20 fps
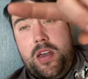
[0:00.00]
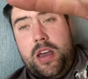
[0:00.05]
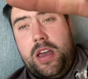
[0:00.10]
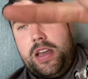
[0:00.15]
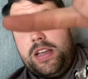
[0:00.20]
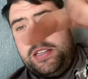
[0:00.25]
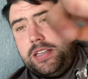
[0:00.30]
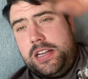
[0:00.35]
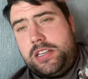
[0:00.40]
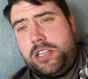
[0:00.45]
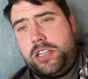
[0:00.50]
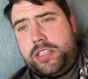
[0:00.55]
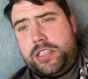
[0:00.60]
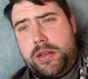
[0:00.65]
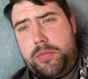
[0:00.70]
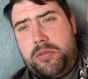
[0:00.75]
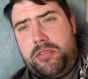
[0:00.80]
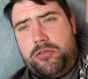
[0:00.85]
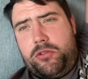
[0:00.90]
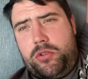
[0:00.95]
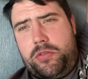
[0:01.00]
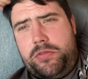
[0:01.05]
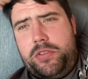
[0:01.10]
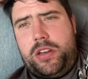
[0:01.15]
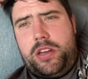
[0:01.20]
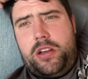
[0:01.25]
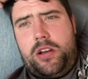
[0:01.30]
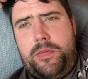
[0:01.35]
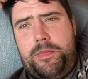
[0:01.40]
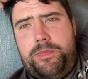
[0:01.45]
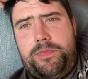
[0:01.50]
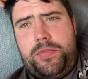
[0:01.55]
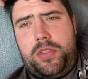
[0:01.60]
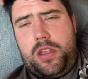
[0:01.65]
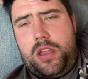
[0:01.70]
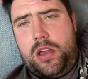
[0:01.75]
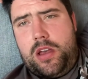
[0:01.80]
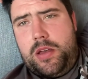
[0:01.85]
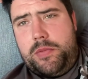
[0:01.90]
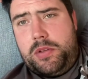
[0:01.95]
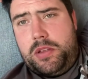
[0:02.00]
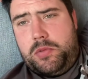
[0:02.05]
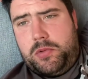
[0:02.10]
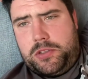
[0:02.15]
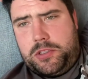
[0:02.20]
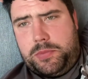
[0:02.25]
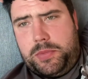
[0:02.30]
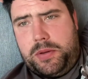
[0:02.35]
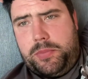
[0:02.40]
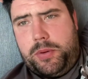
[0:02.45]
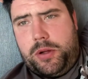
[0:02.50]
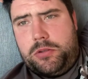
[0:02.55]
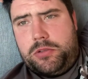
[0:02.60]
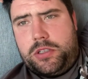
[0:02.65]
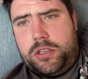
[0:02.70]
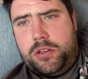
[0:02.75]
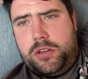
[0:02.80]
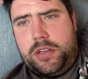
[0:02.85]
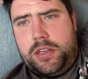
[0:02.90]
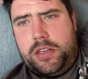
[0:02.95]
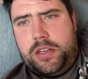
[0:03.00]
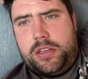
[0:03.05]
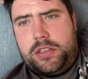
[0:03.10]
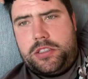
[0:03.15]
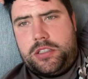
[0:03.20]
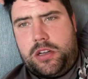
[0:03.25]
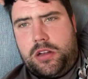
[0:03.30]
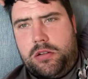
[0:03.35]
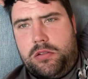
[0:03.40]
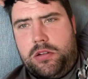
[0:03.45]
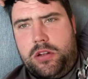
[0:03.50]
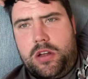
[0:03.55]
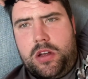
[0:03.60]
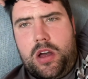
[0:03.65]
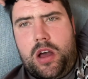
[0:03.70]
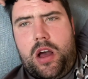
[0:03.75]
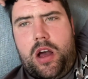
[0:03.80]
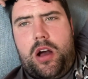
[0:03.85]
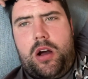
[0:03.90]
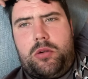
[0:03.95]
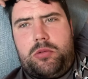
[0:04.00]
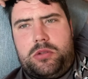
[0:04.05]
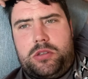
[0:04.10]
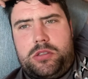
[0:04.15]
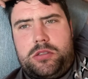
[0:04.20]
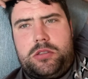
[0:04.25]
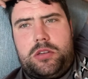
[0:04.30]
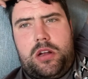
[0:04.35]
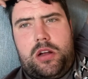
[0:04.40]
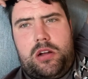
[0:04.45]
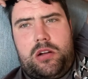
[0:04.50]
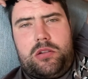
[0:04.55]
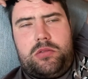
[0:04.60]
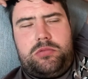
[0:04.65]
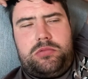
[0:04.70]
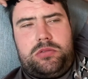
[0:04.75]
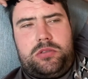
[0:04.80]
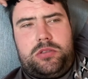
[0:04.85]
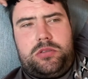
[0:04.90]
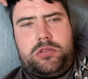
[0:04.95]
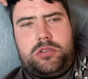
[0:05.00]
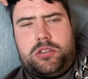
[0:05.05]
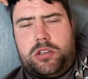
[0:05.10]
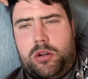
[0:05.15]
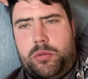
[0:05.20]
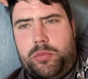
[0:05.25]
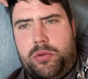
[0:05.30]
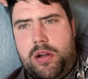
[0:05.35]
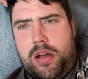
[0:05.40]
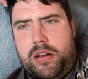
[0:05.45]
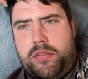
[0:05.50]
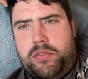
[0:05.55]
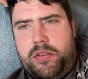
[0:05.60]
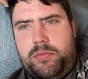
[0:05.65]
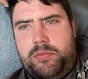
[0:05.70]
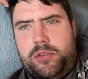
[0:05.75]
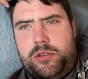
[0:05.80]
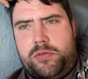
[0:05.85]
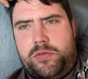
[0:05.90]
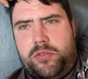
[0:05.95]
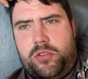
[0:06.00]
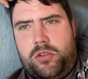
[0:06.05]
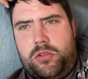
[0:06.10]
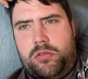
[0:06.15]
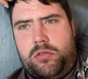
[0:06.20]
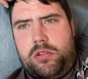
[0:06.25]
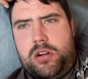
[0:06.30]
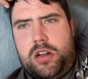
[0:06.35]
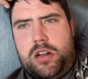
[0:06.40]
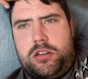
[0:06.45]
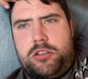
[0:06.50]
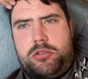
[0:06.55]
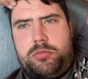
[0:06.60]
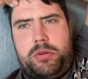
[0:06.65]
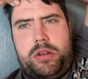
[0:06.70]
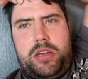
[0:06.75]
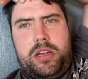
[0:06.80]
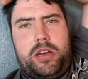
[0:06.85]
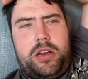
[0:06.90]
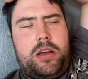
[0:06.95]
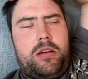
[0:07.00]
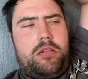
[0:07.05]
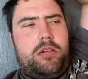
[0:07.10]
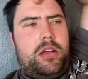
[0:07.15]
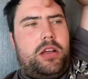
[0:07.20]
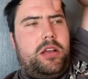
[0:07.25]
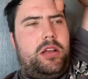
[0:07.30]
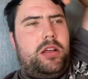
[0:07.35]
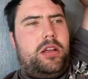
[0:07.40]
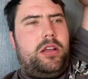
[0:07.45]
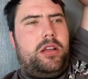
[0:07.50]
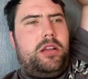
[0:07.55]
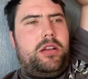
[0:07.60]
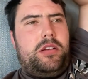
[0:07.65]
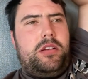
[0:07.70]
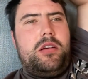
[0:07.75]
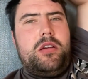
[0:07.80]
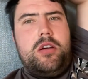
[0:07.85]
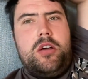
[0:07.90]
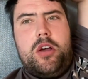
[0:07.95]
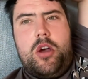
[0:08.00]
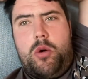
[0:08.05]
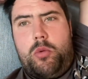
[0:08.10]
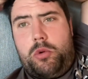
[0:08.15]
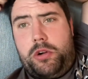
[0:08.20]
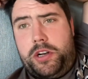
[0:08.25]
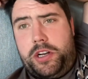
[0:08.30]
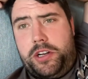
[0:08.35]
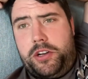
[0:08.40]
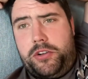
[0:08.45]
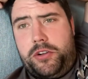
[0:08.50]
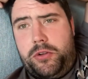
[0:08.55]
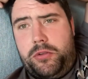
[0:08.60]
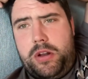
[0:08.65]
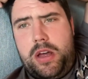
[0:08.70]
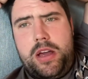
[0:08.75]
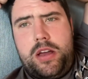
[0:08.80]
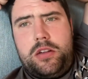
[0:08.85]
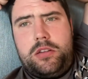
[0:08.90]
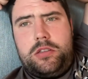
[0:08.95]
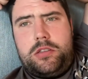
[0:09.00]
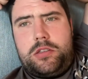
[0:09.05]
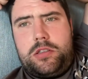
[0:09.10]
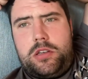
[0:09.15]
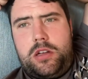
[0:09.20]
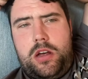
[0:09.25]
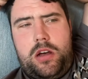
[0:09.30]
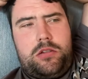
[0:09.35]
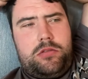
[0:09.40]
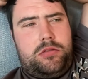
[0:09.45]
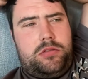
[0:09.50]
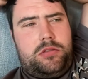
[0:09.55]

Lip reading: He's actually sent me through a video. He wants me to post it on here, so I was so proud of him for speaking out and wanting to do that. So